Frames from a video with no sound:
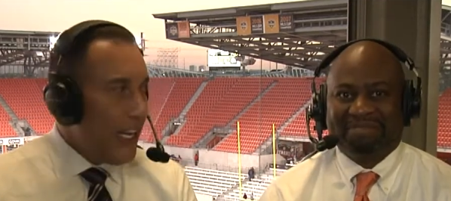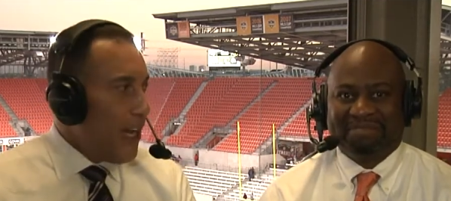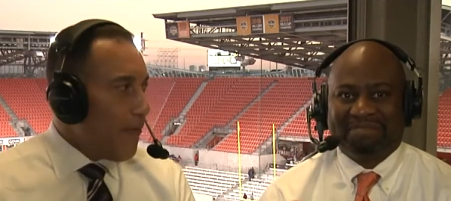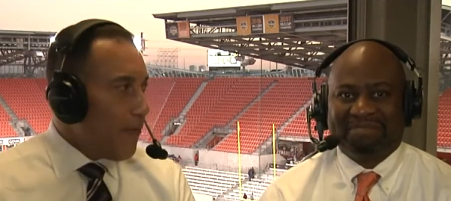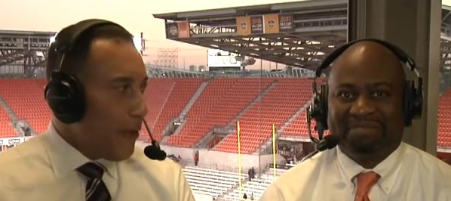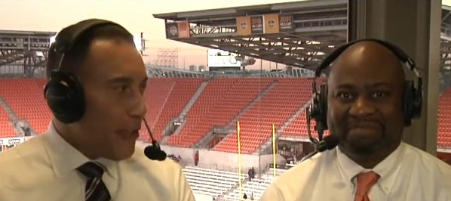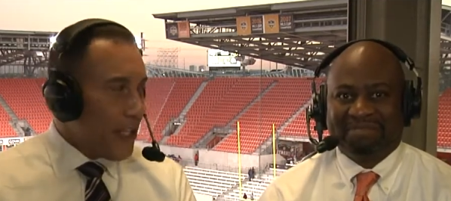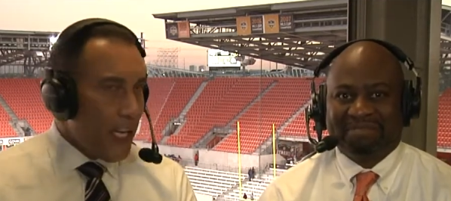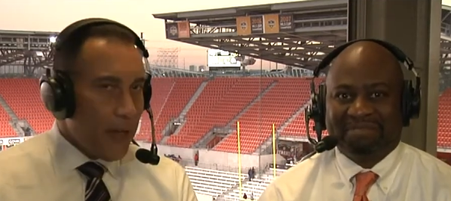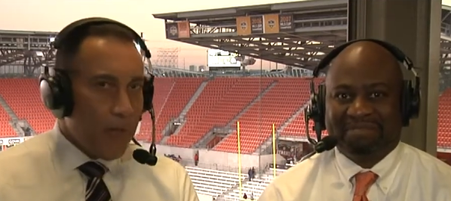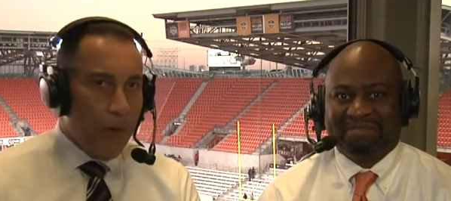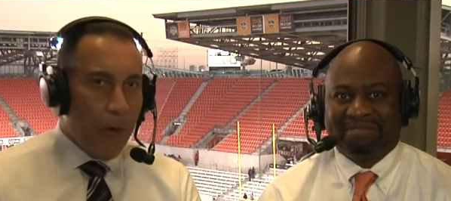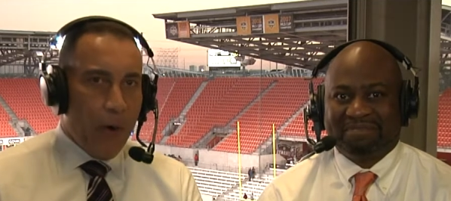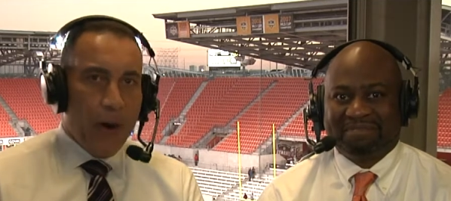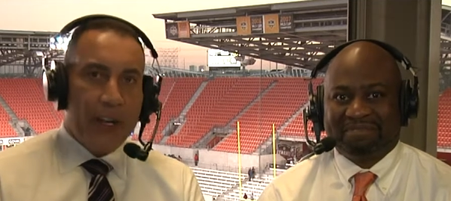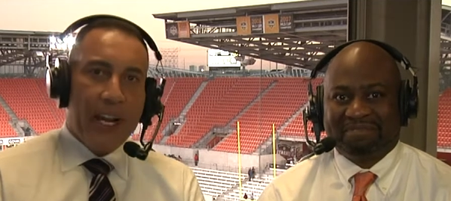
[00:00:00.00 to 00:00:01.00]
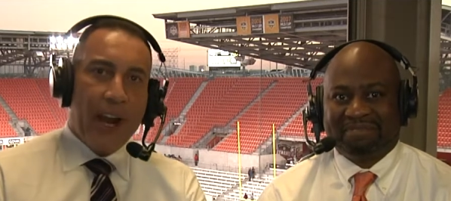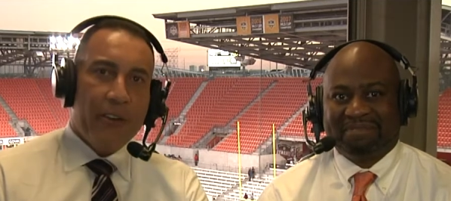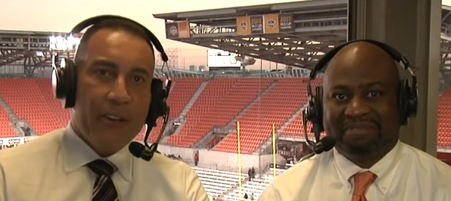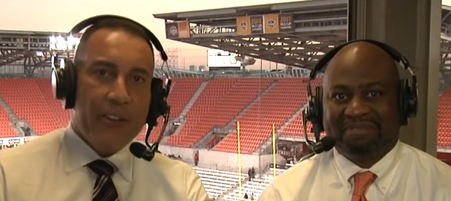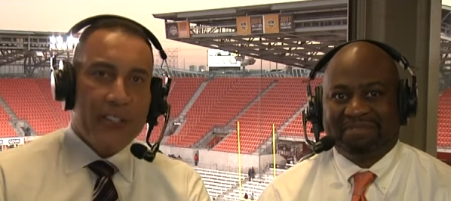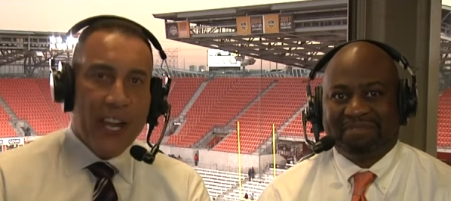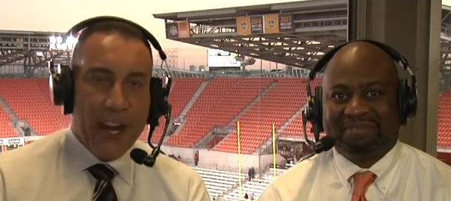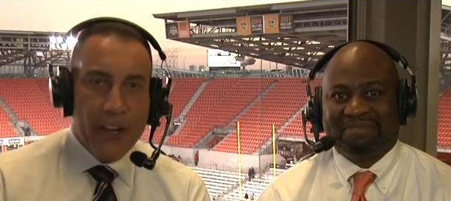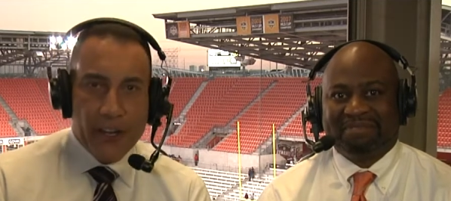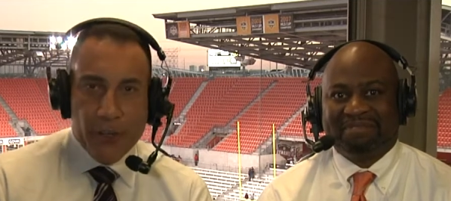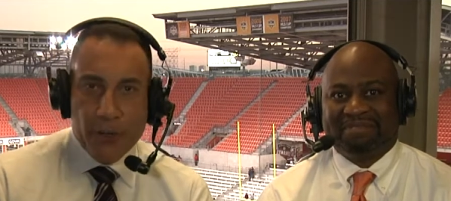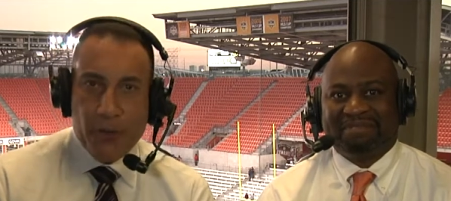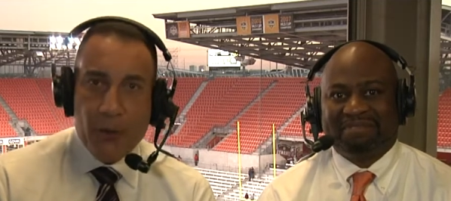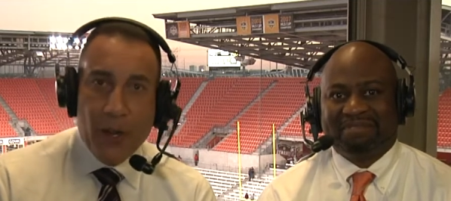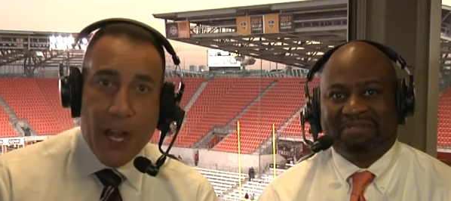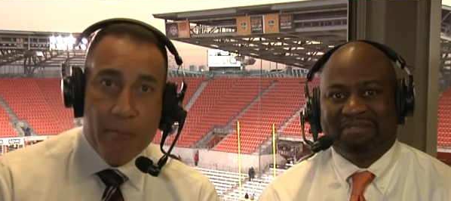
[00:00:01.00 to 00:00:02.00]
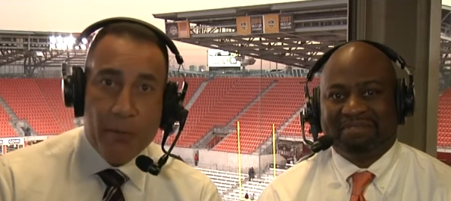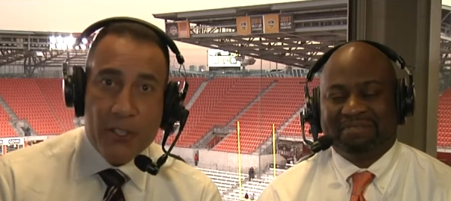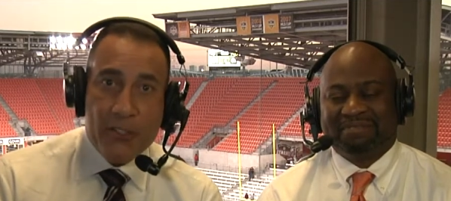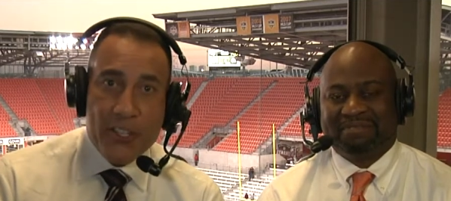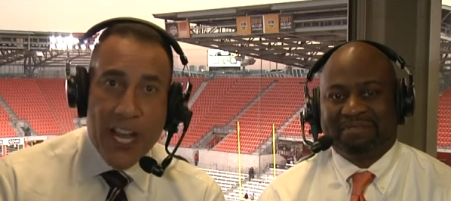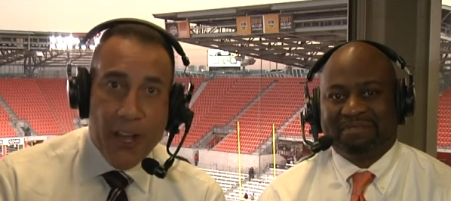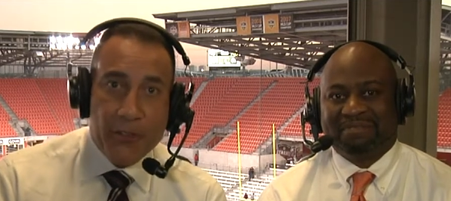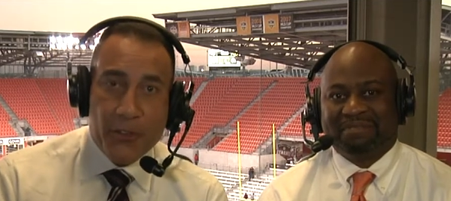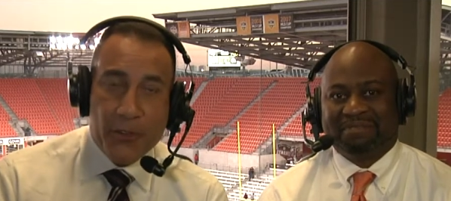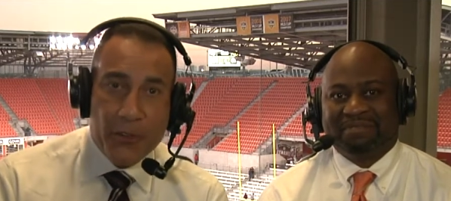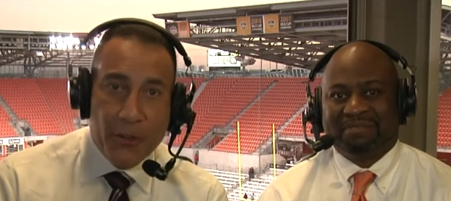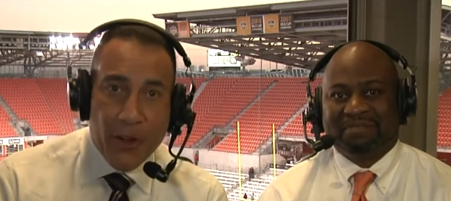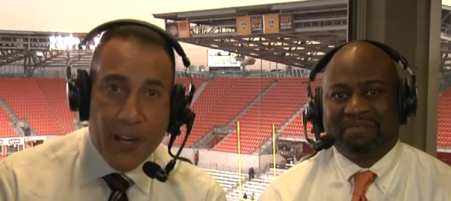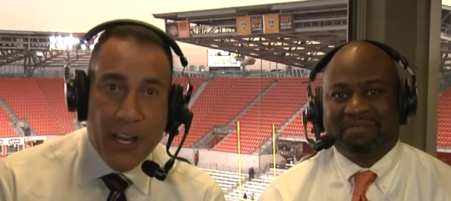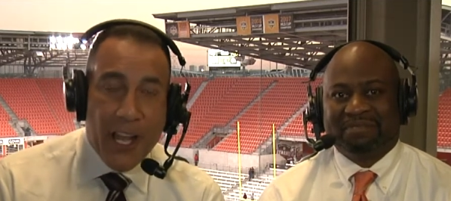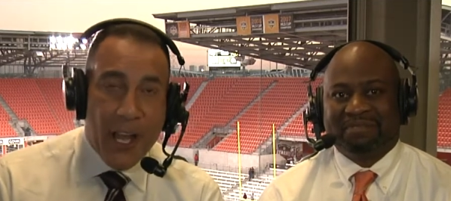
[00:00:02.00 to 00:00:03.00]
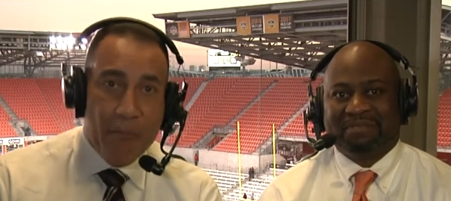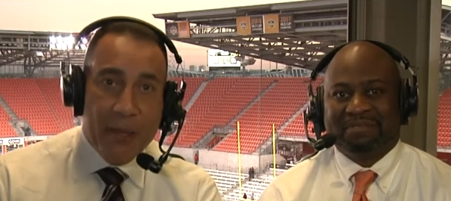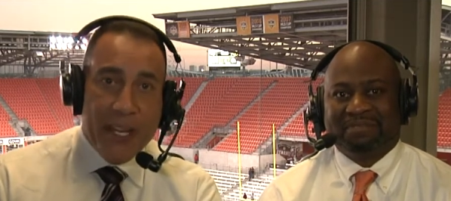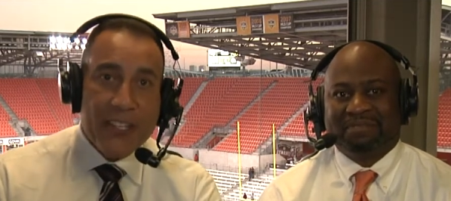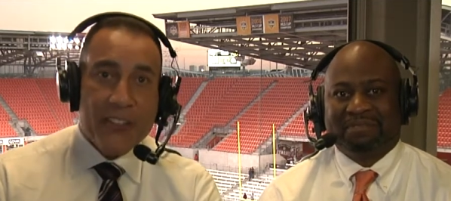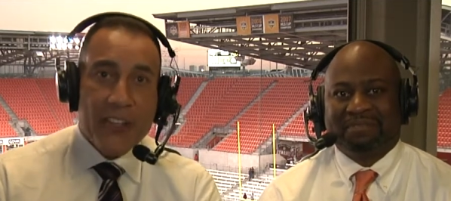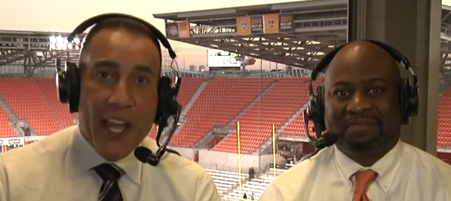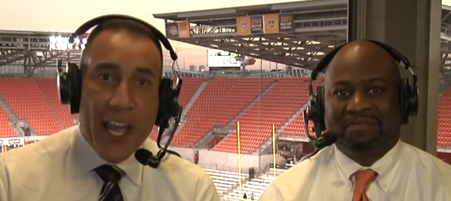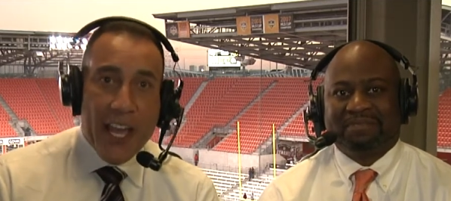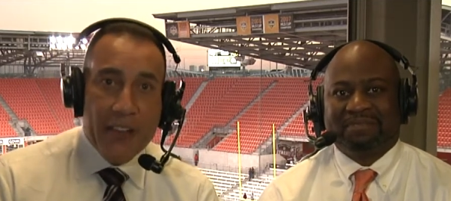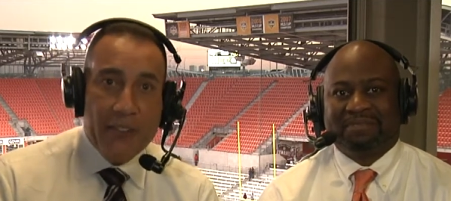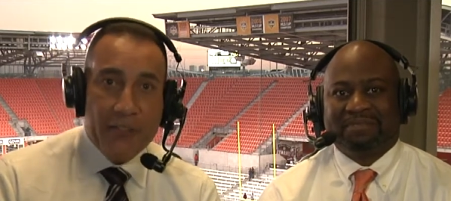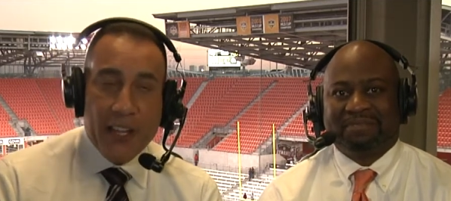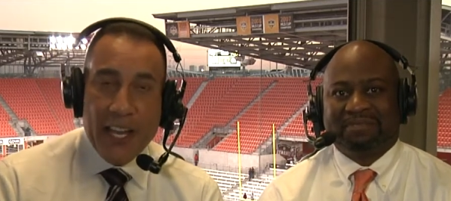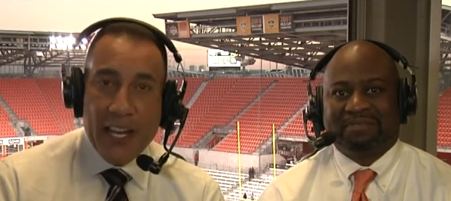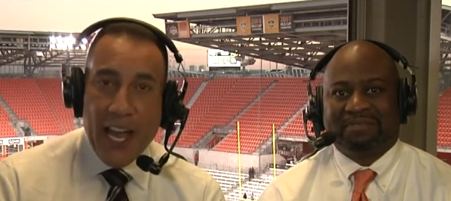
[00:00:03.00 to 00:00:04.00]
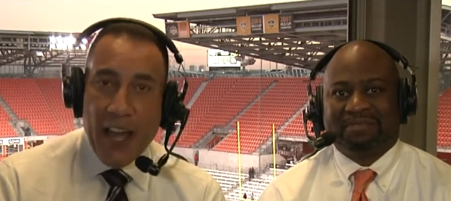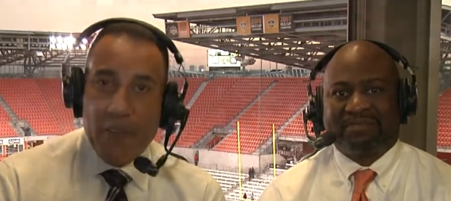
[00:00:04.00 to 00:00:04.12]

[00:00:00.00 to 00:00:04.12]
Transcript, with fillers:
Speaker 1: For Ken Moore and our entire crew, I'm Butch Alcindor. Be safe and have